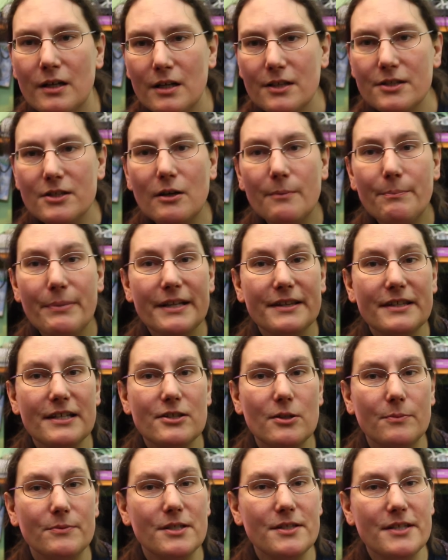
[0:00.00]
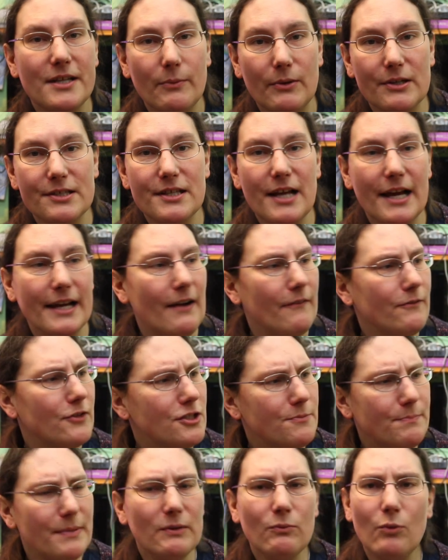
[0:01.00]
So I picked this up to see what it's like. I've
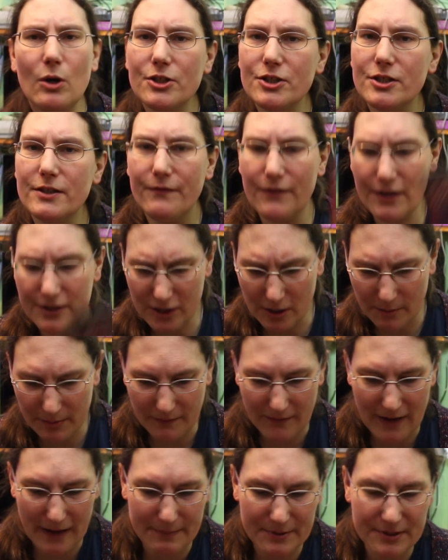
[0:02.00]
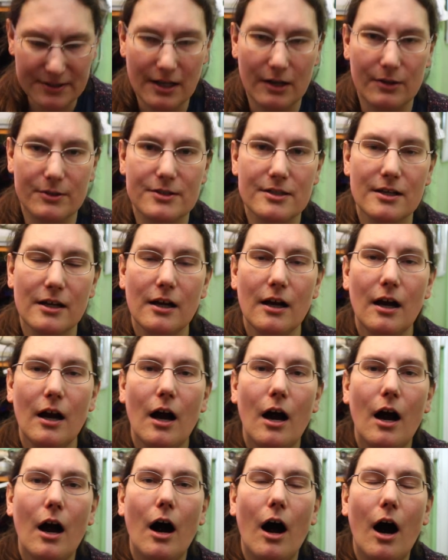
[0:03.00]
just been watching the first couple of episodes.
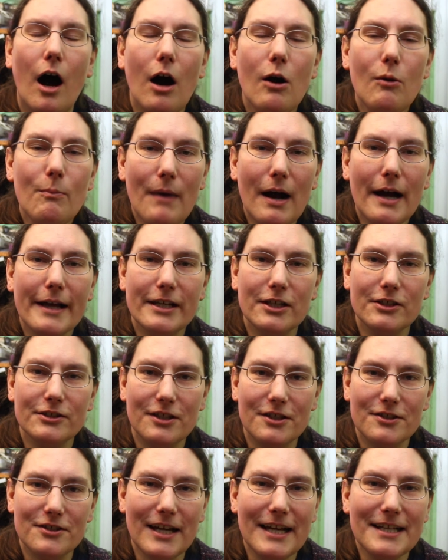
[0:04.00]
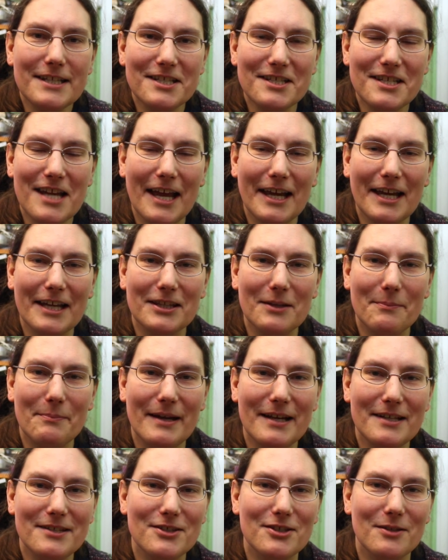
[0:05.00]
Oh my goodness, it's taking the
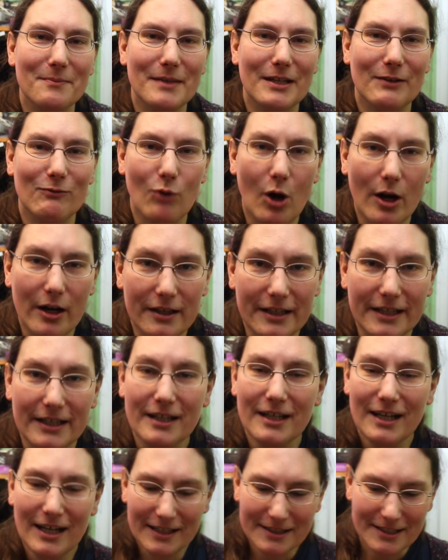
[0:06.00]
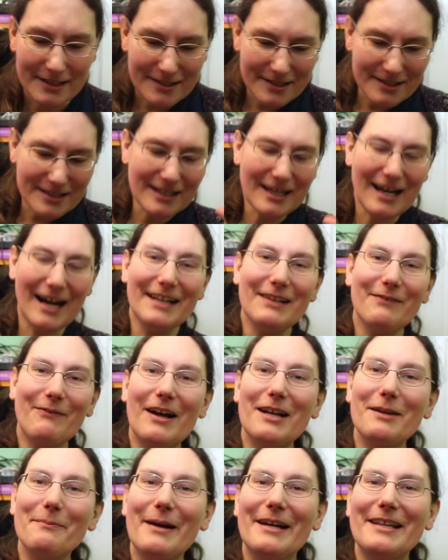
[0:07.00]
piss something royally. This is the kind of
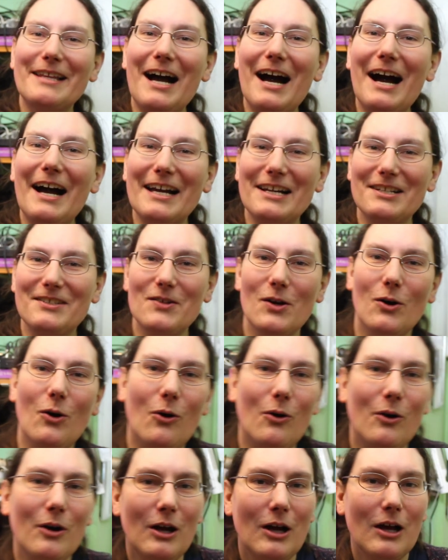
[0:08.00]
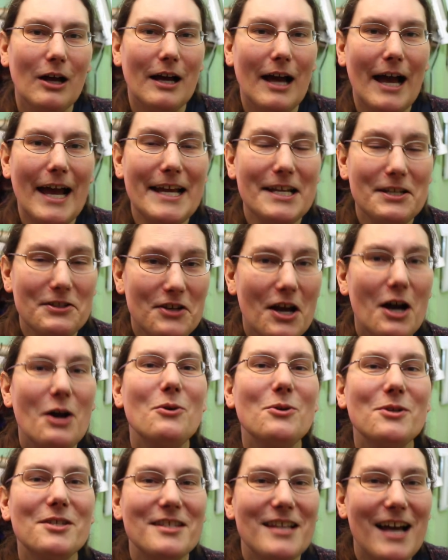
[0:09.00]
anime that I adore. It
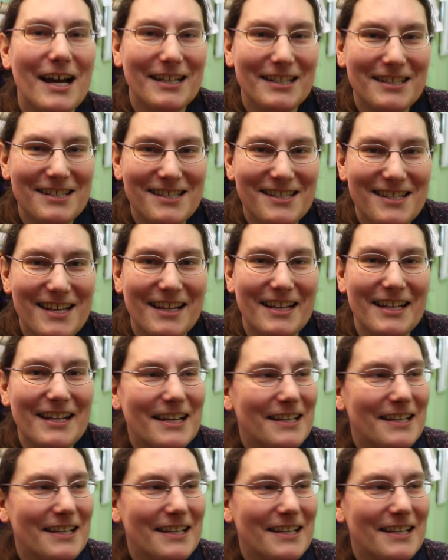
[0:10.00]
knows that it's silly.